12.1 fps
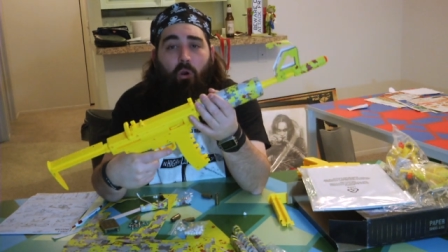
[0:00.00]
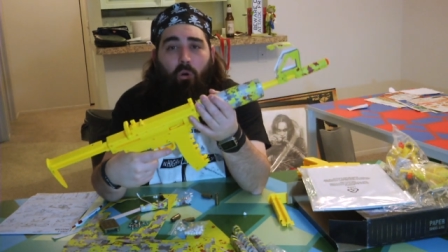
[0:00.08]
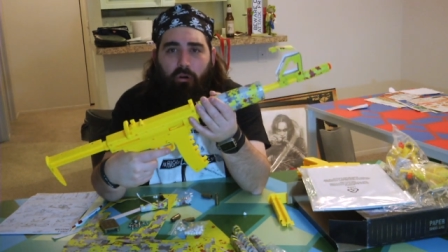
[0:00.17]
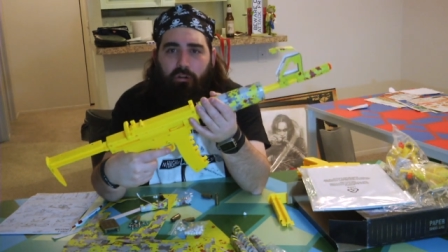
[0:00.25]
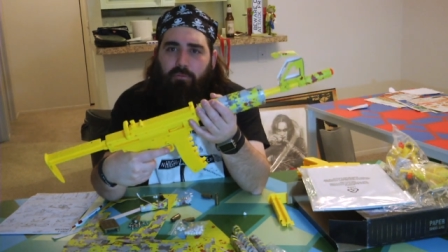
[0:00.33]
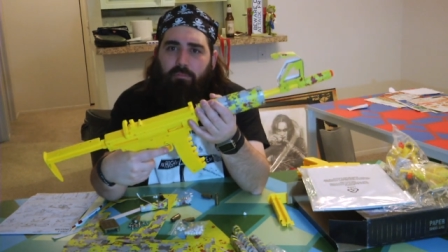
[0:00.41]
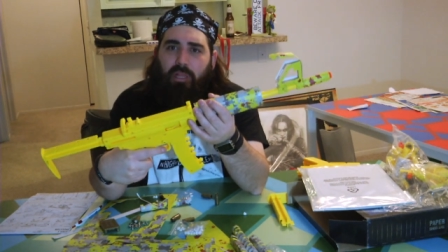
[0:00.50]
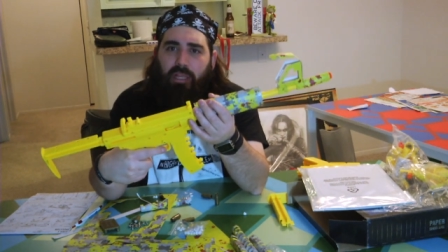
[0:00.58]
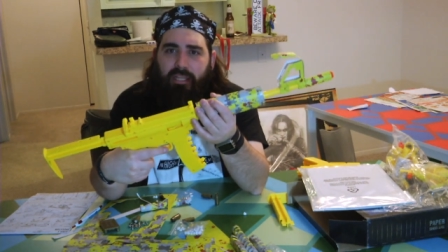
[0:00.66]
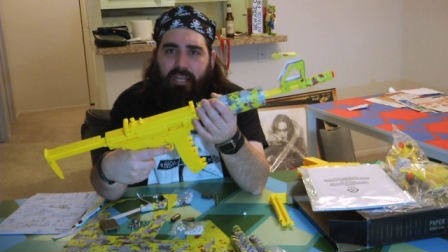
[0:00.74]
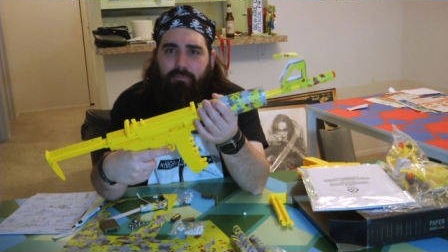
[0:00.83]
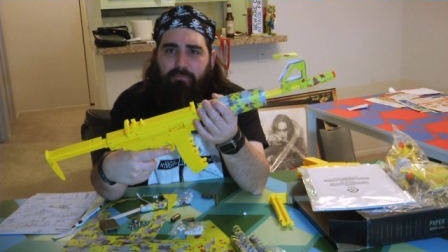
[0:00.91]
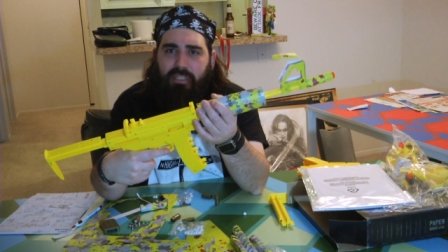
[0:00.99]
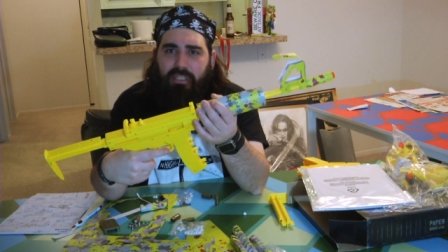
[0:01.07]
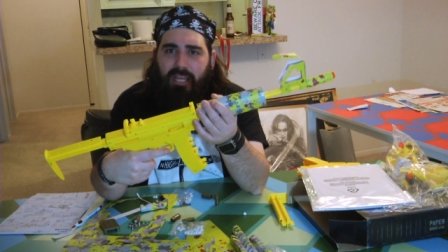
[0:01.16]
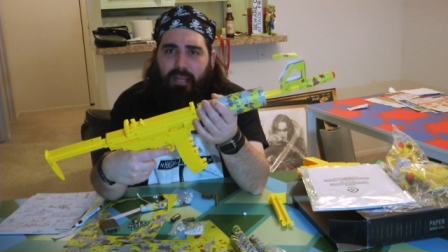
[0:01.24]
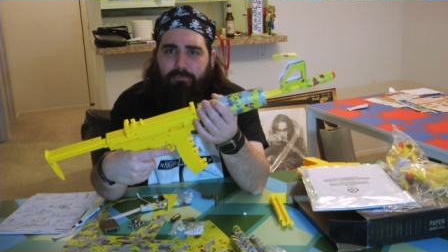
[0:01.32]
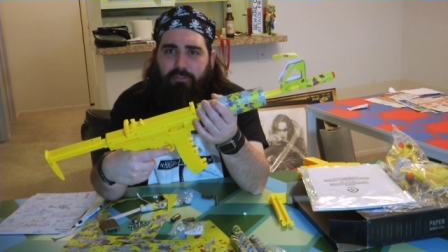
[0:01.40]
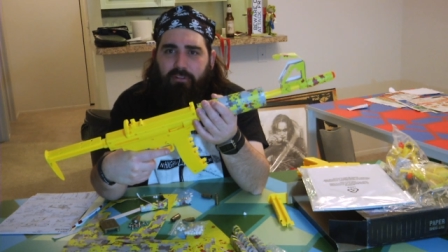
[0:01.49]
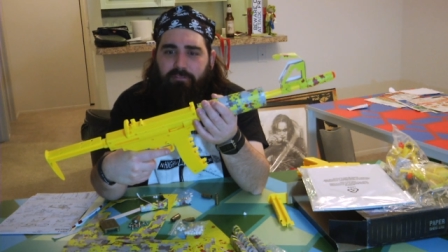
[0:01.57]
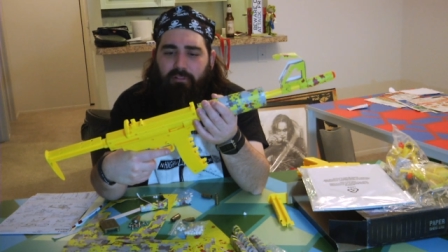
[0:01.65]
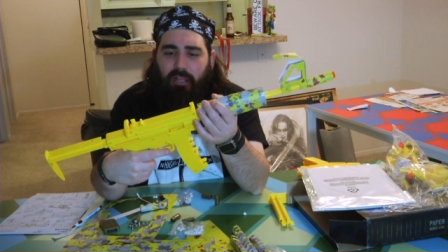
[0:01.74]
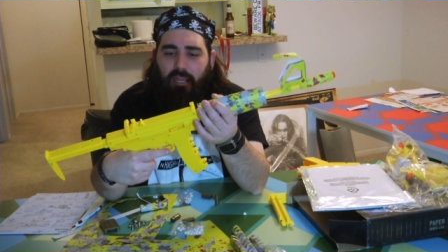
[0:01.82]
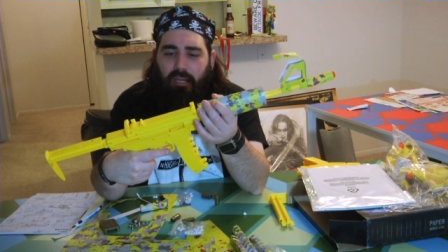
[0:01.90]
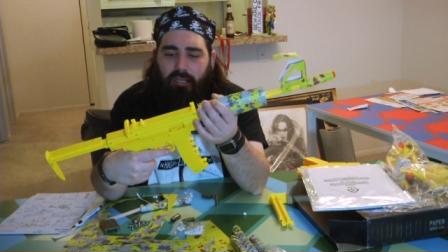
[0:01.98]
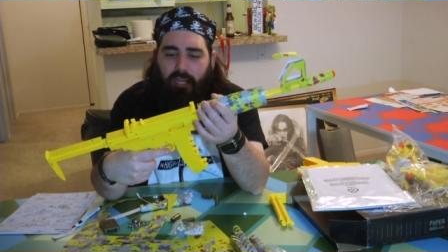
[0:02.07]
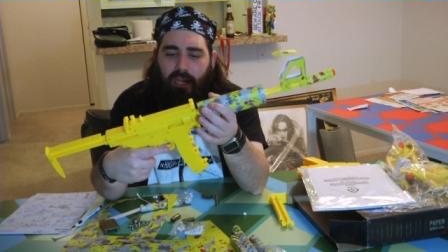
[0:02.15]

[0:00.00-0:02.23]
or to play games like Capture the Flag.